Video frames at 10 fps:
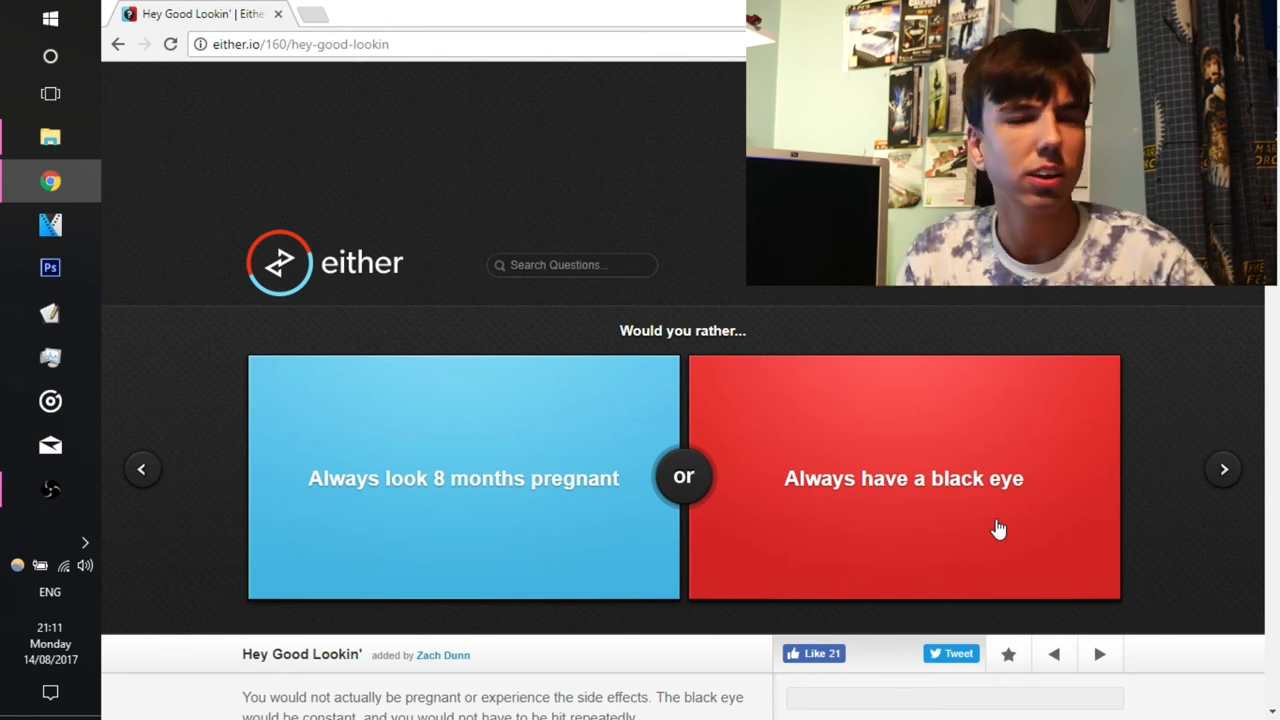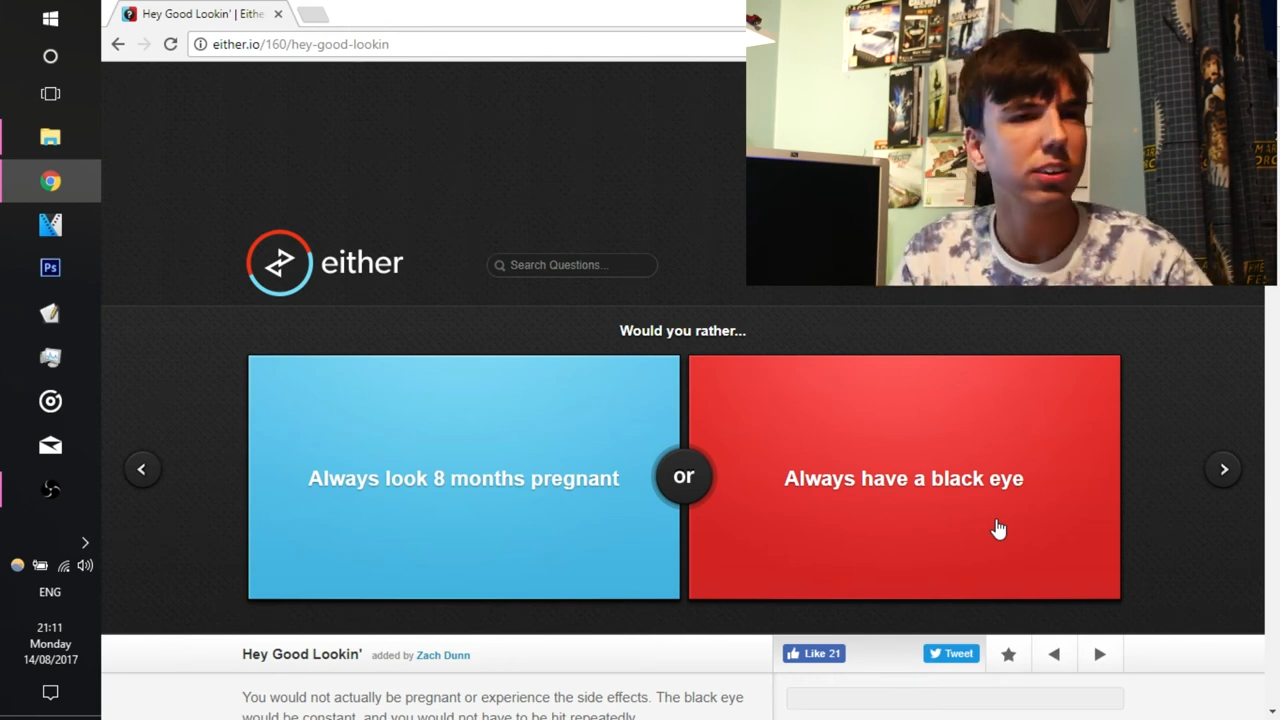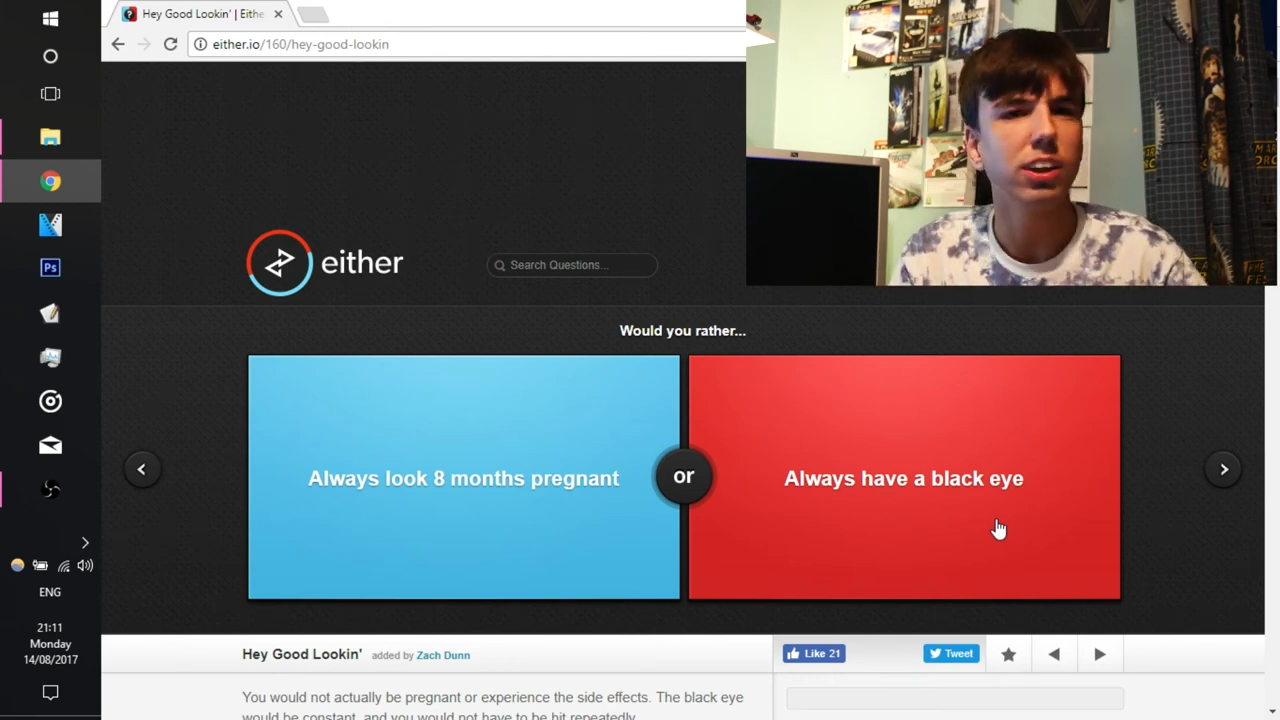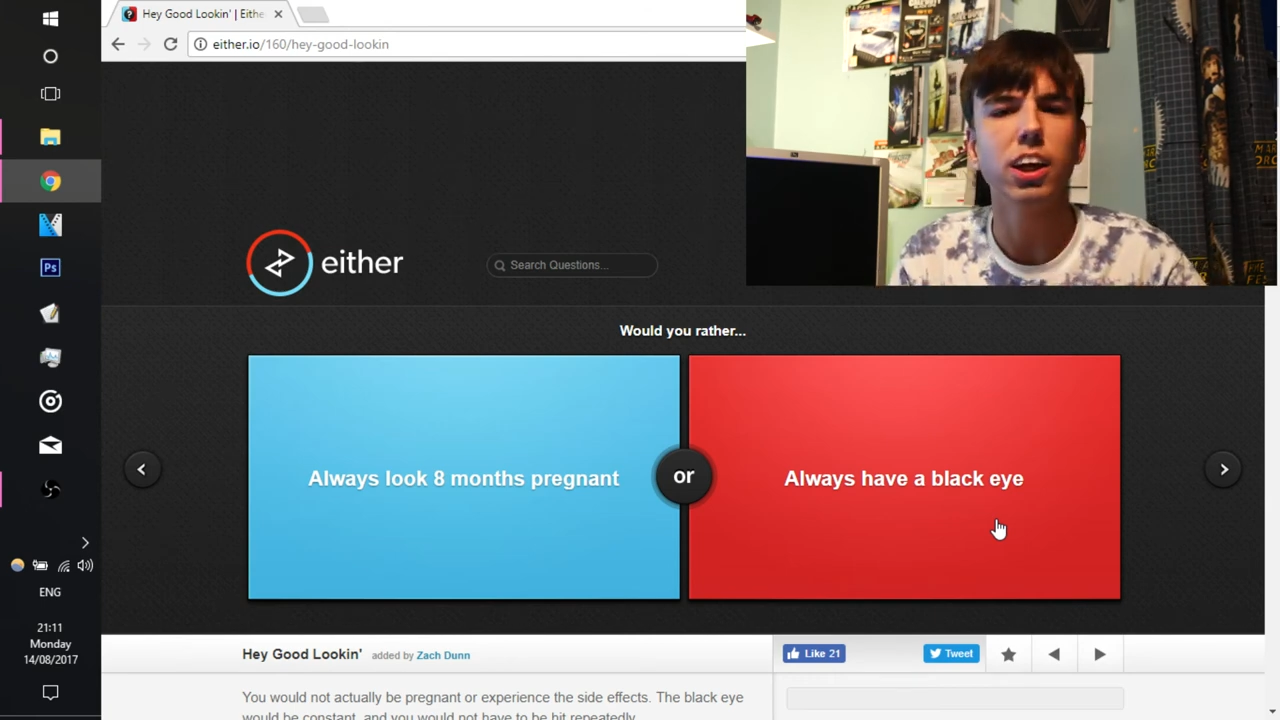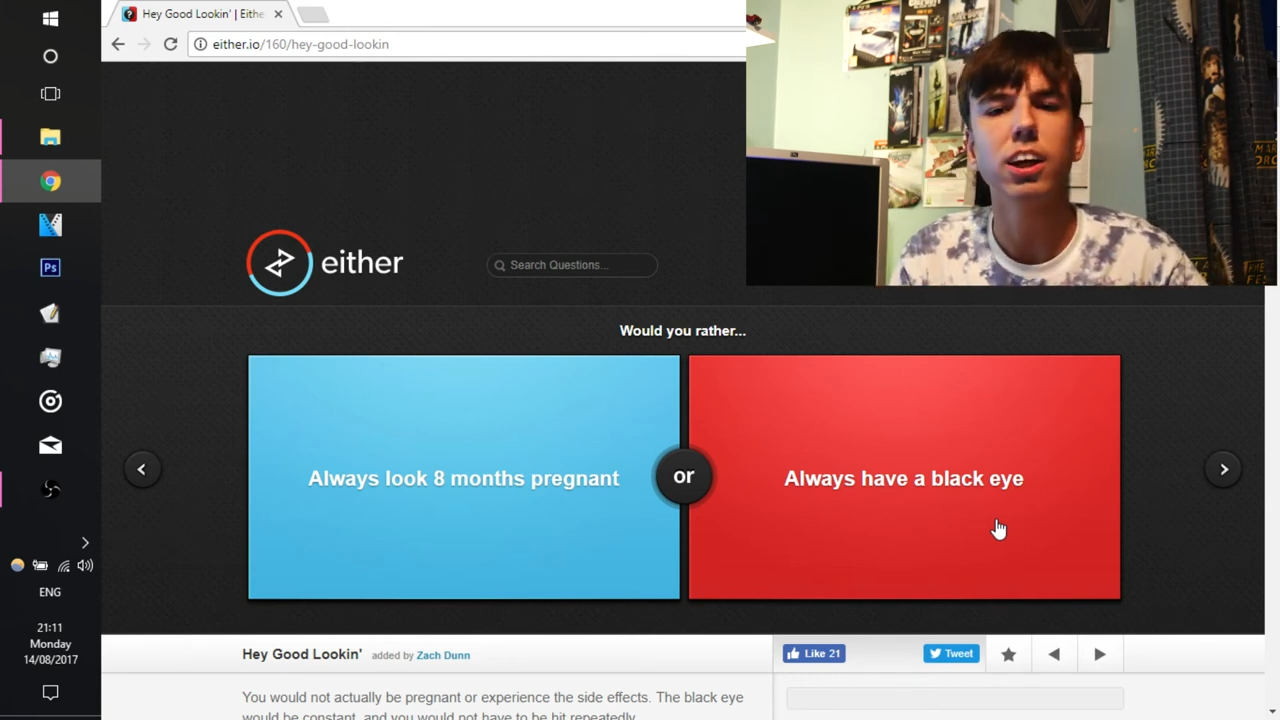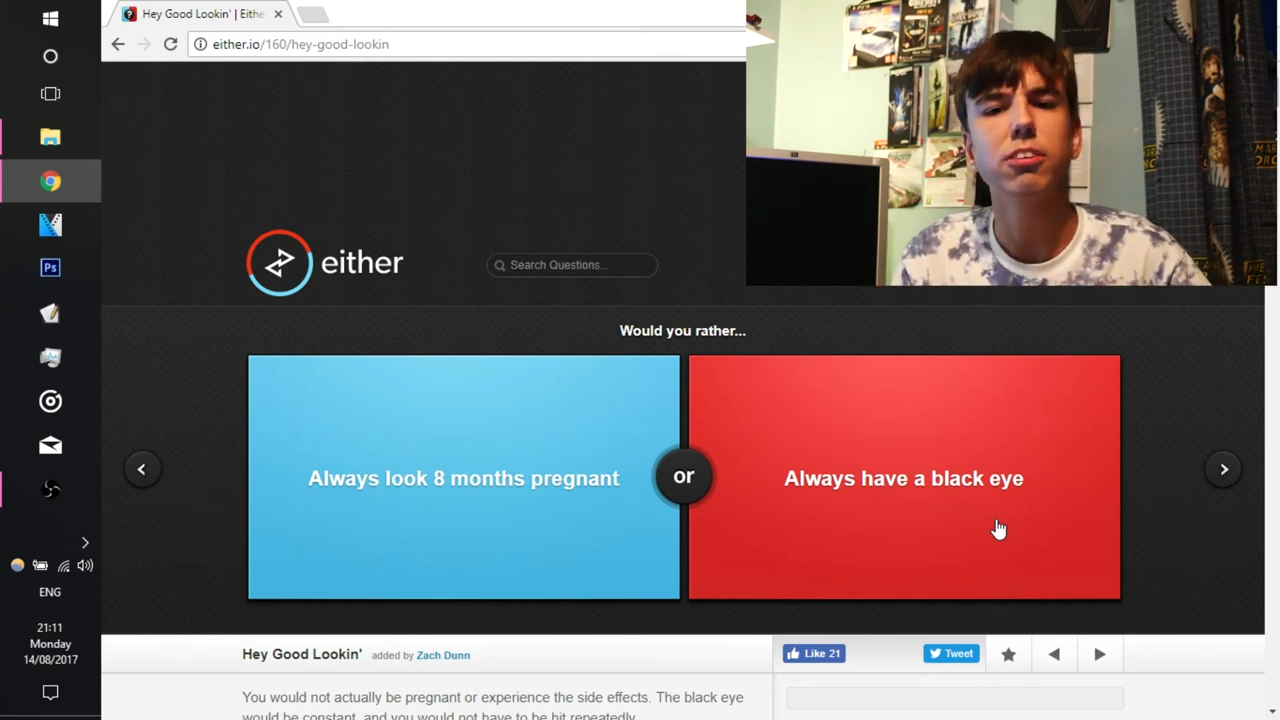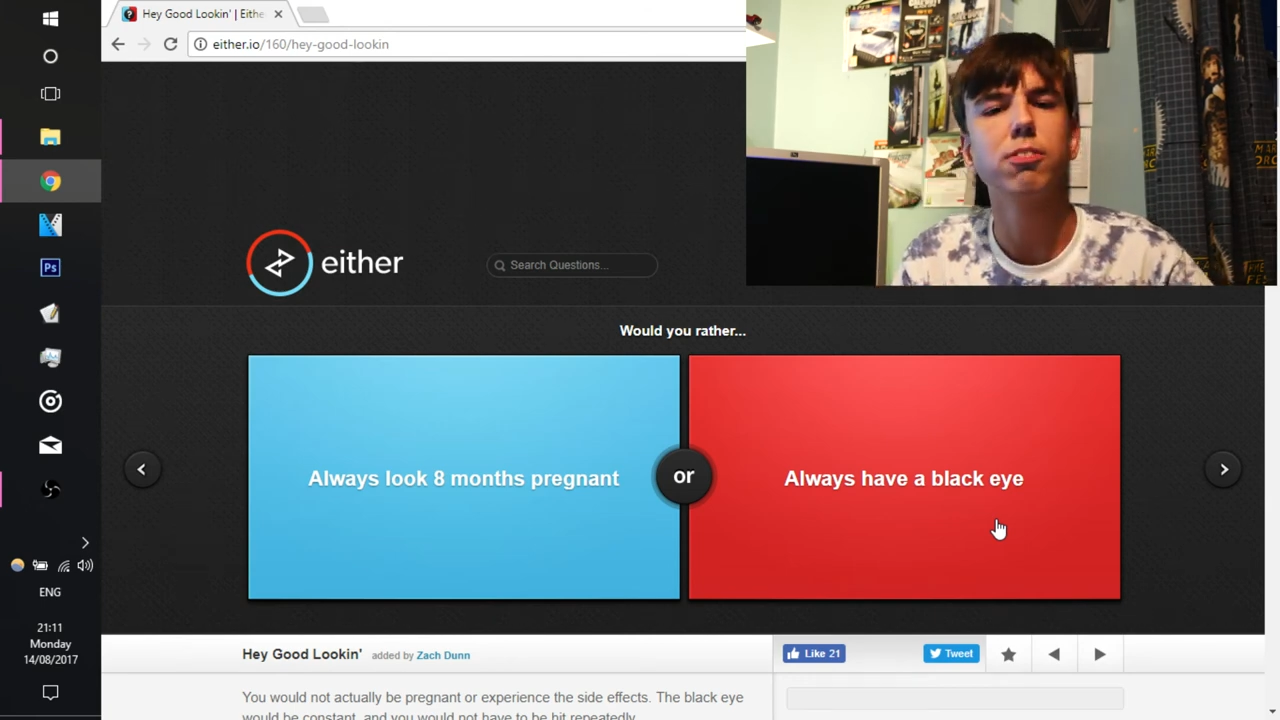yeah.